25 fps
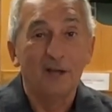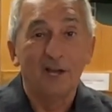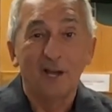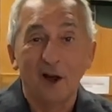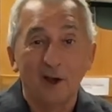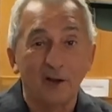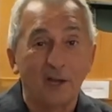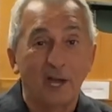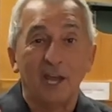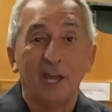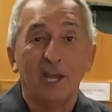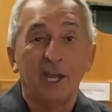
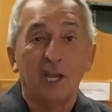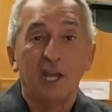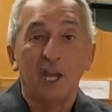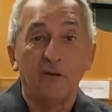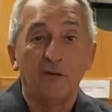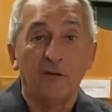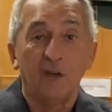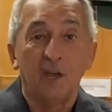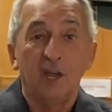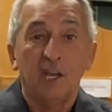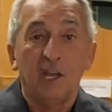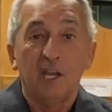Okay,
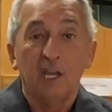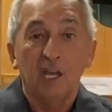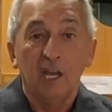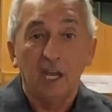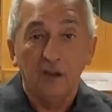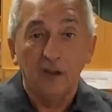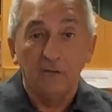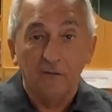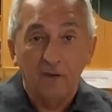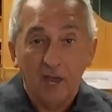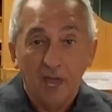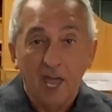
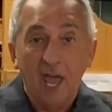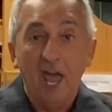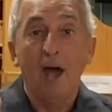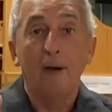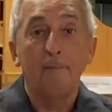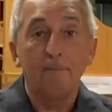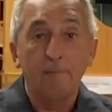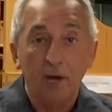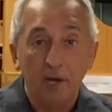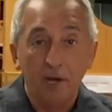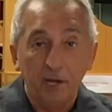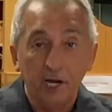if
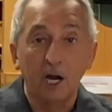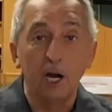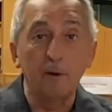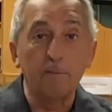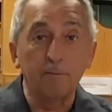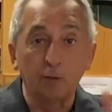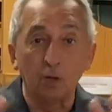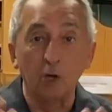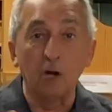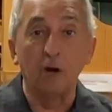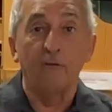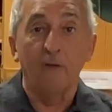HEPA air
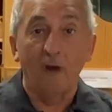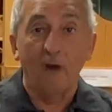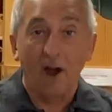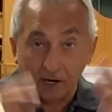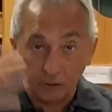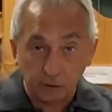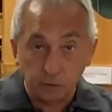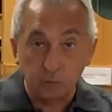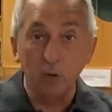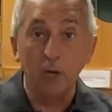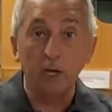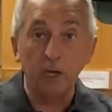
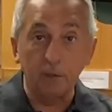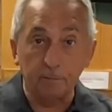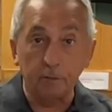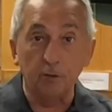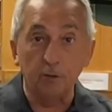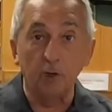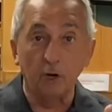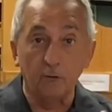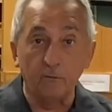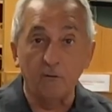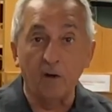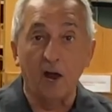purifiers really
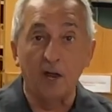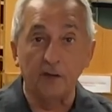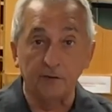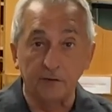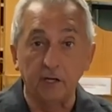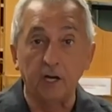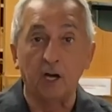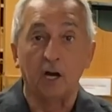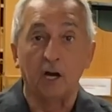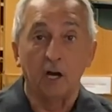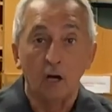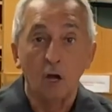purified
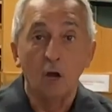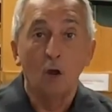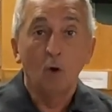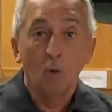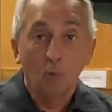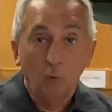the air,